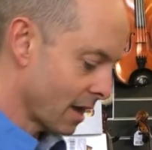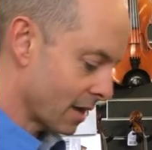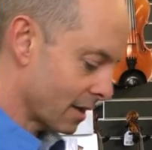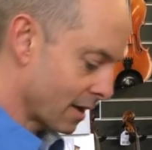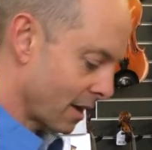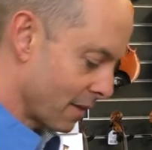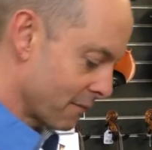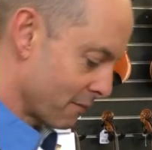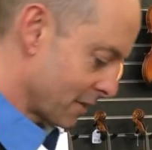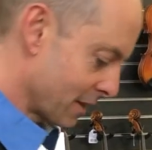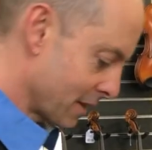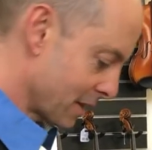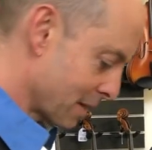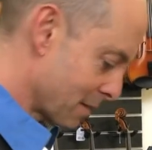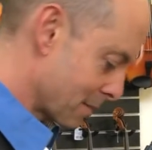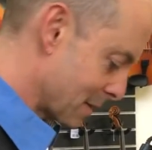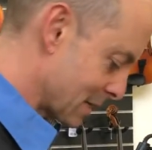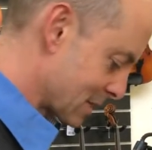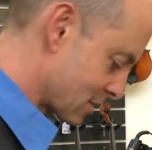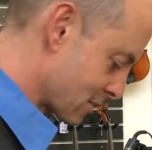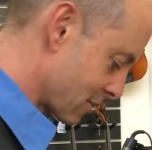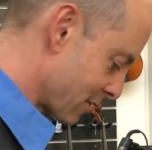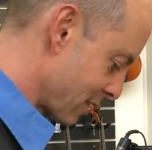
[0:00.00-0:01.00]
I'm feeling a bit
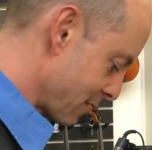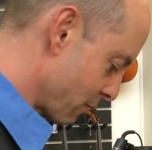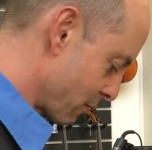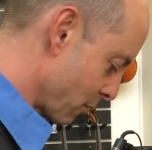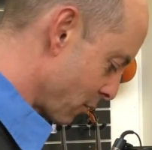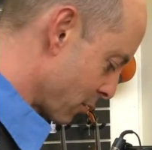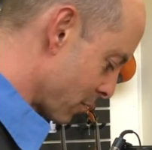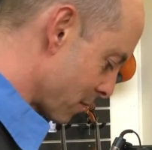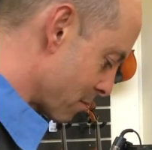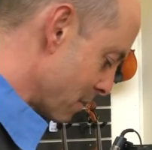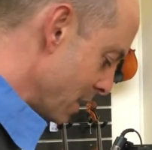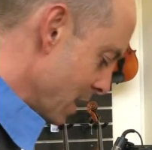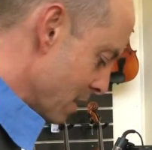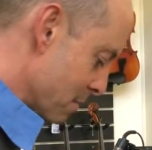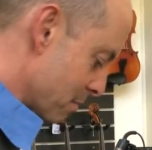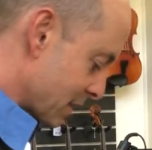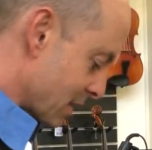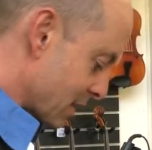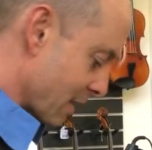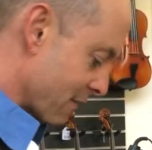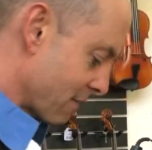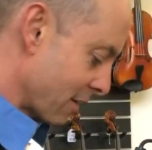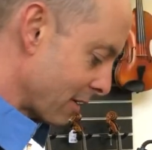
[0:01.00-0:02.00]
sorry for them. But
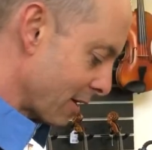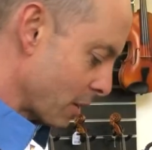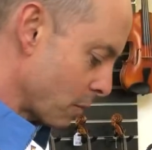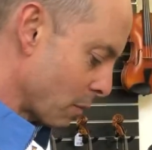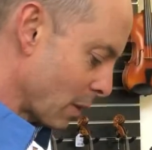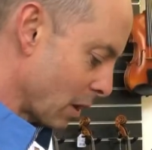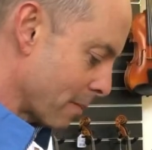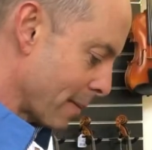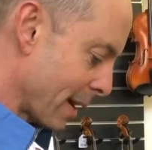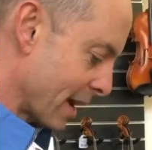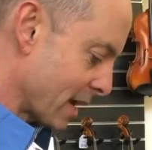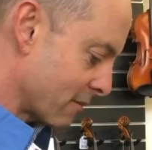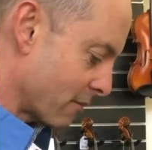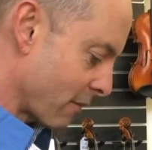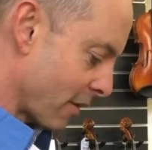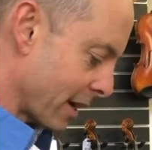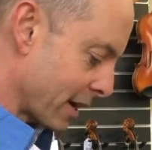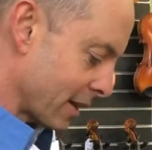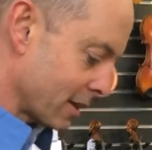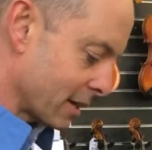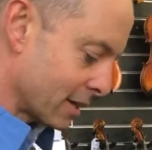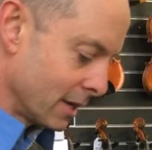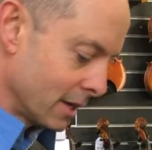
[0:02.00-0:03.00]
they're very well made
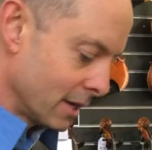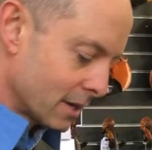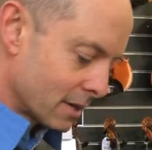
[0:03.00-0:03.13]
violin.